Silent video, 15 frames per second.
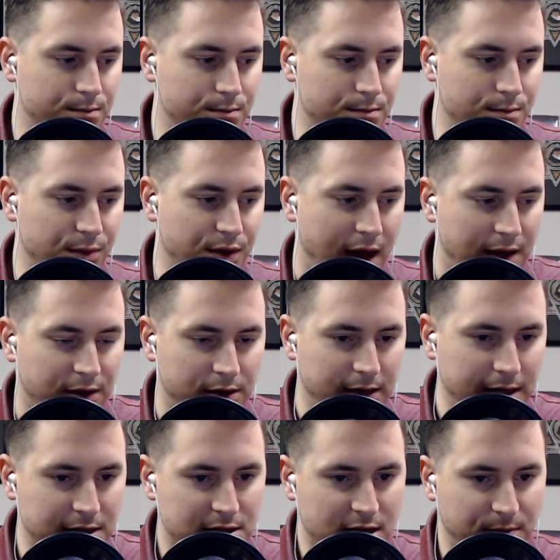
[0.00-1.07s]
that there
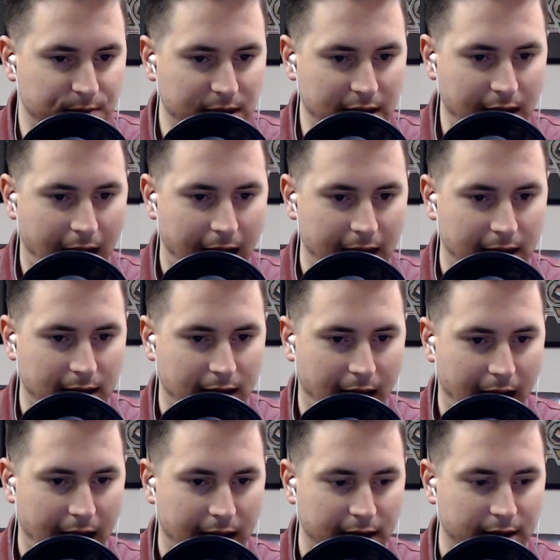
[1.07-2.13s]
needs to be a,
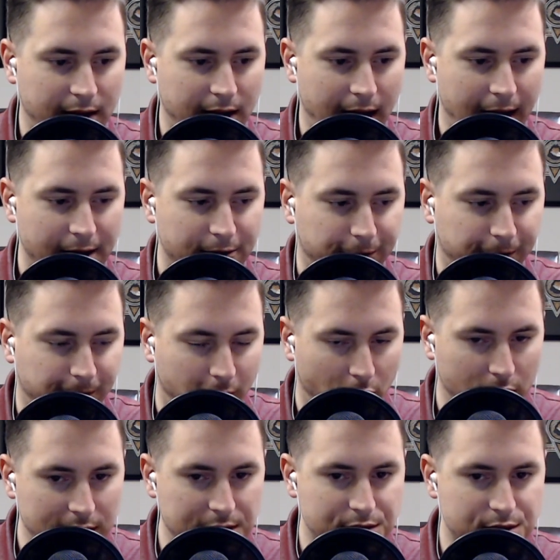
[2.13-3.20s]
a, a
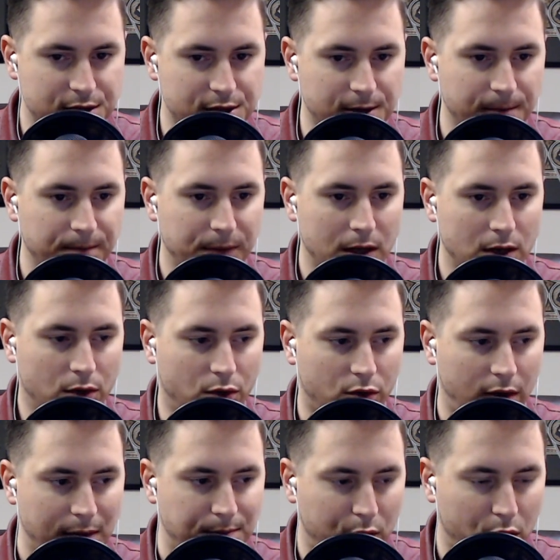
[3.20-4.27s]
voice
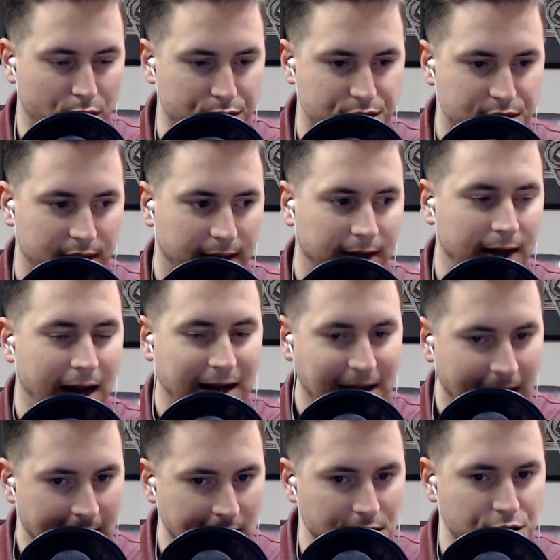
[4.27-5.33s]
or a person, an
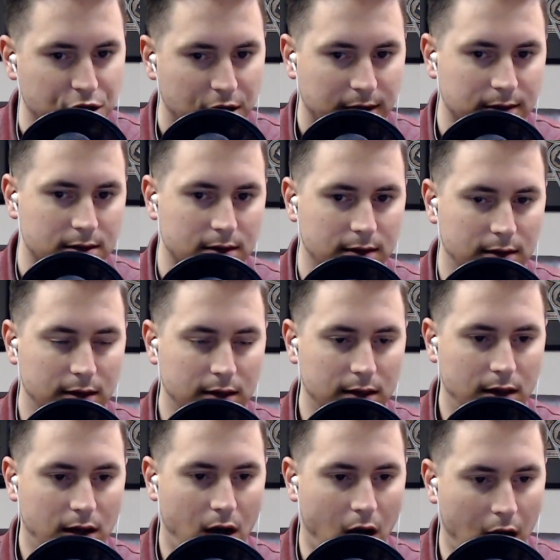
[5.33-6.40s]
agent
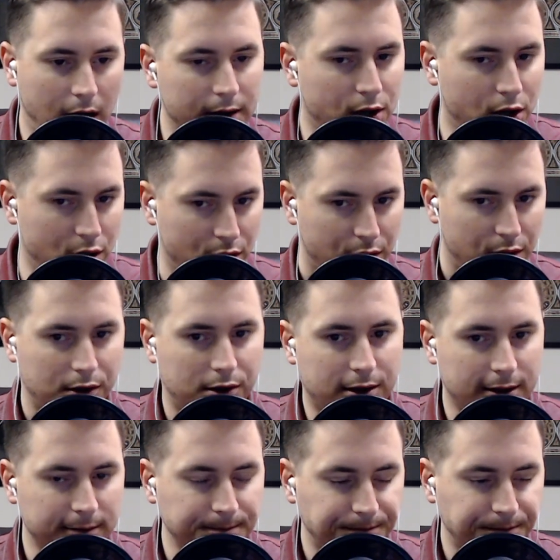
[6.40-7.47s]
on
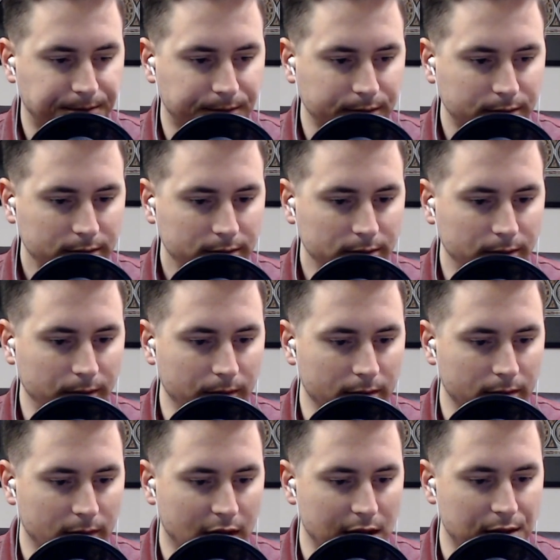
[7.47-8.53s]
earth
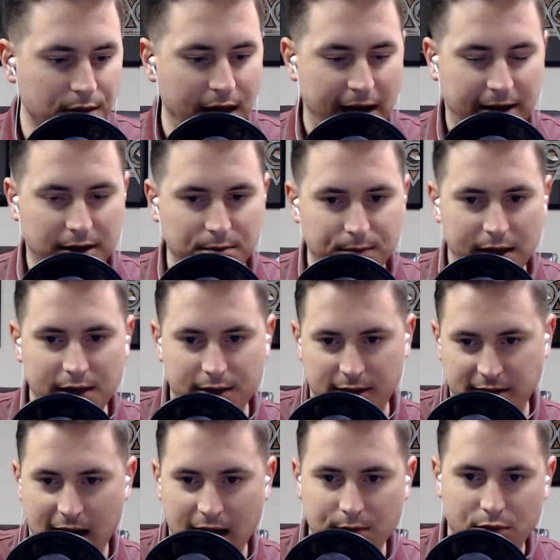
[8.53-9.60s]
that can be the
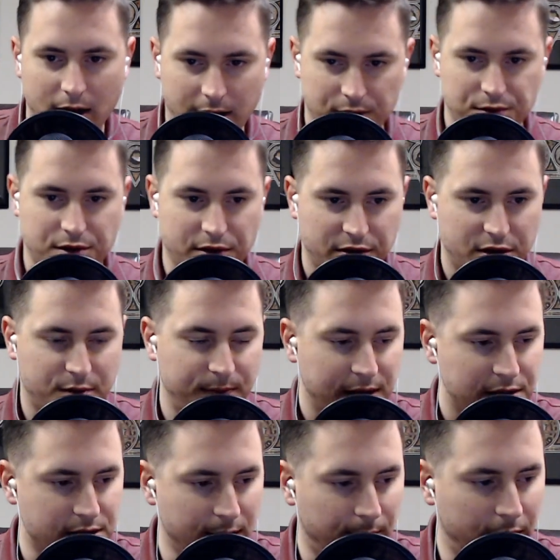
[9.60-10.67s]
tiebreaker, so to speak.
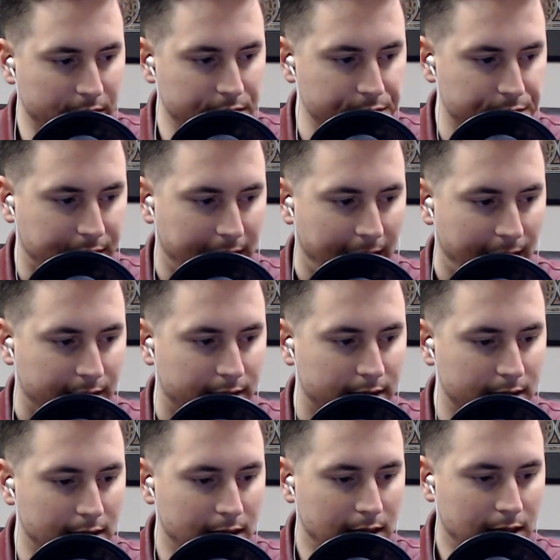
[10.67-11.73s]
Someone who can
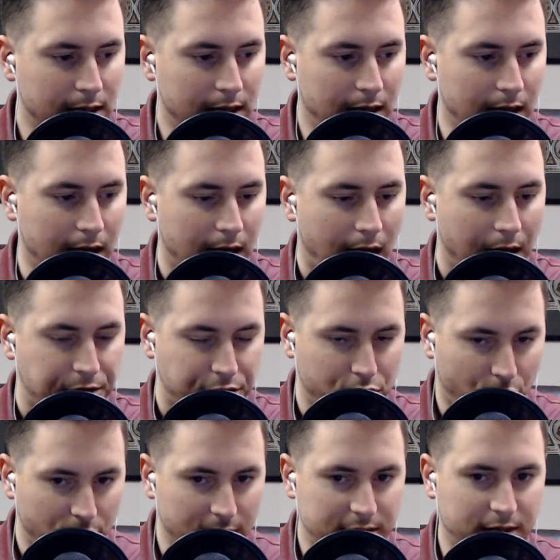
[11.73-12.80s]
uh,
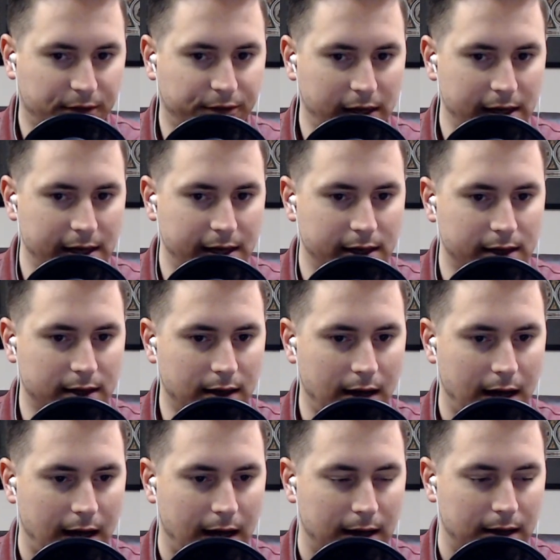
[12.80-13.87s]
authoritatively
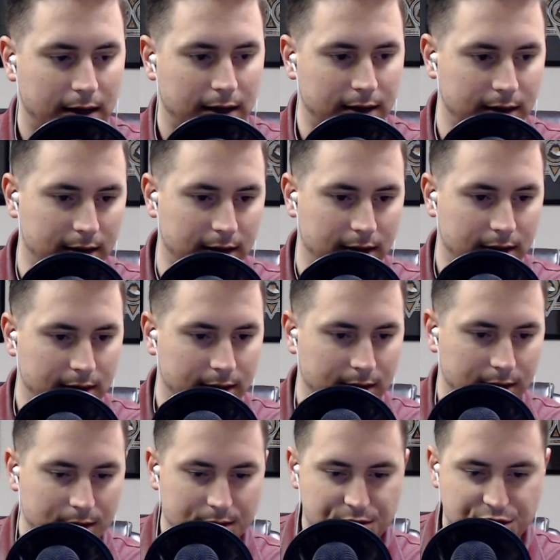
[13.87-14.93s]
uh,
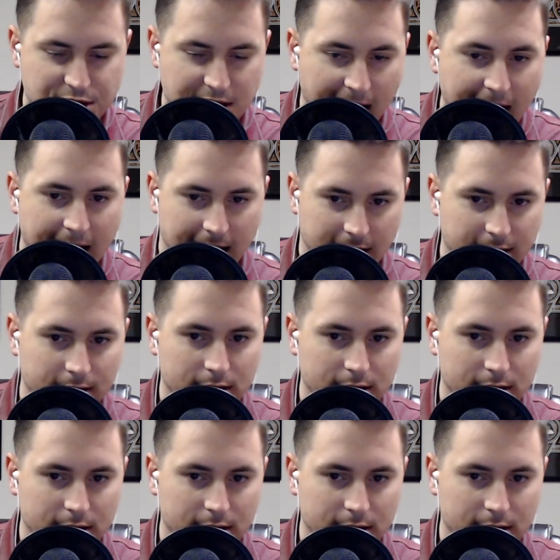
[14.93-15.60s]
say